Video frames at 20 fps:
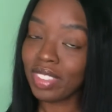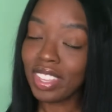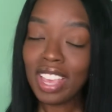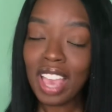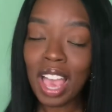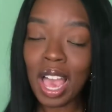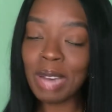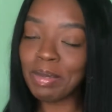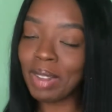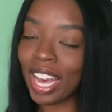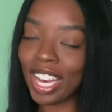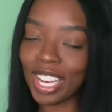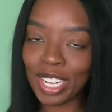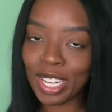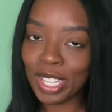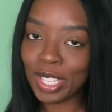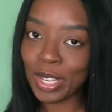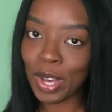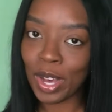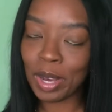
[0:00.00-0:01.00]
I'm not going to
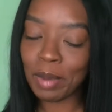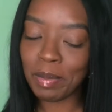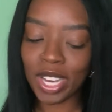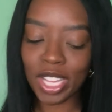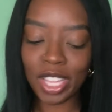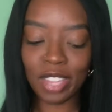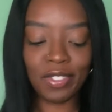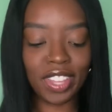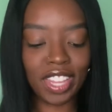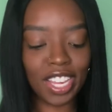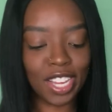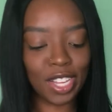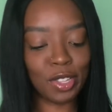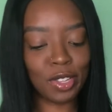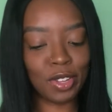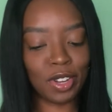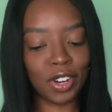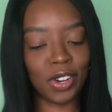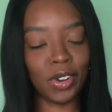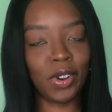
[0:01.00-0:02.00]
talk much for the
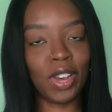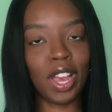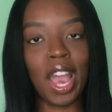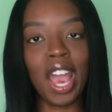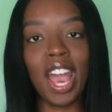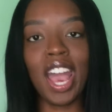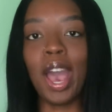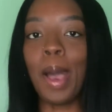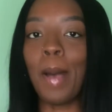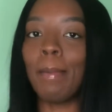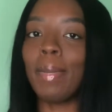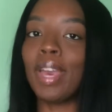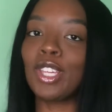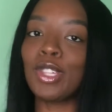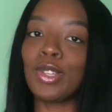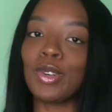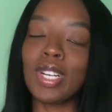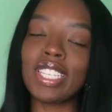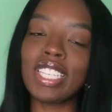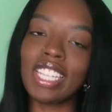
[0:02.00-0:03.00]
intro. Make
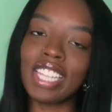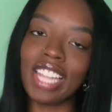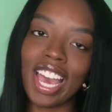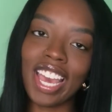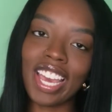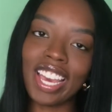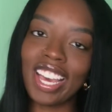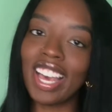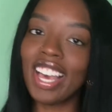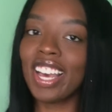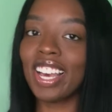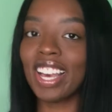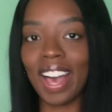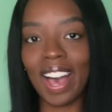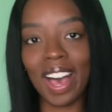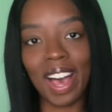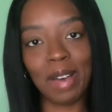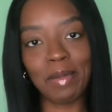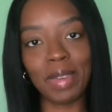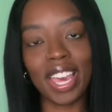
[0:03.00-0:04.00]
sure to like,
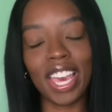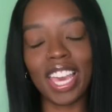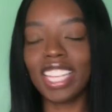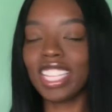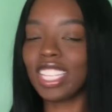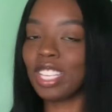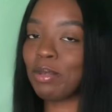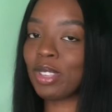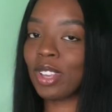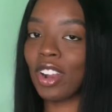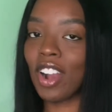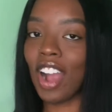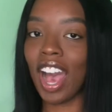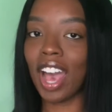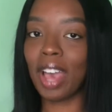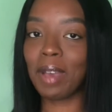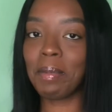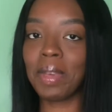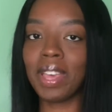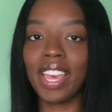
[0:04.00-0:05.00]
comment, and
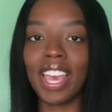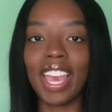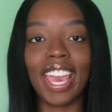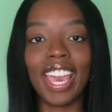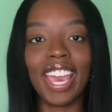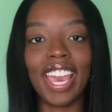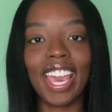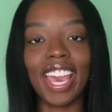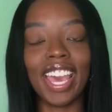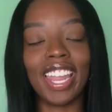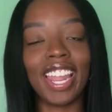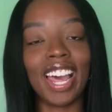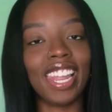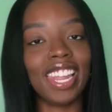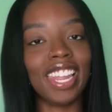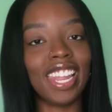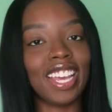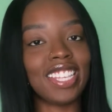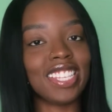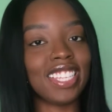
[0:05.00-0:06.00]
subscribe, and
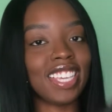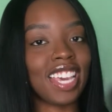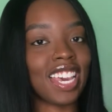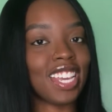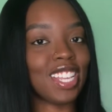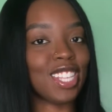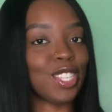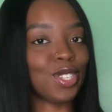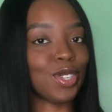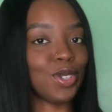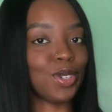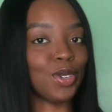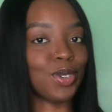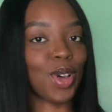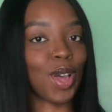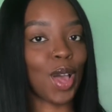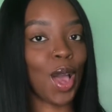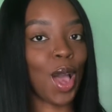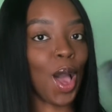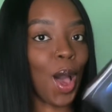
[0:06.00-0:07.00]
let's get into
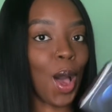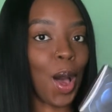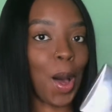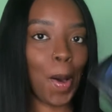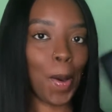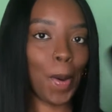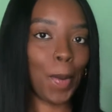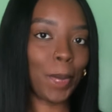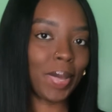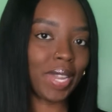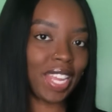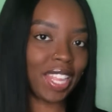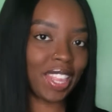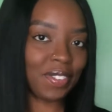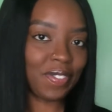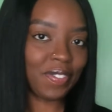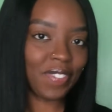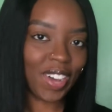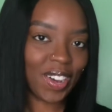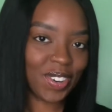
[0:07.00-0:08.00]
opening the
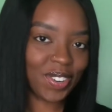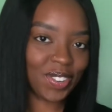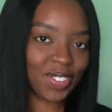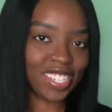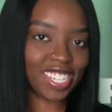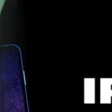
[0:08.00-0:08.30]
phone.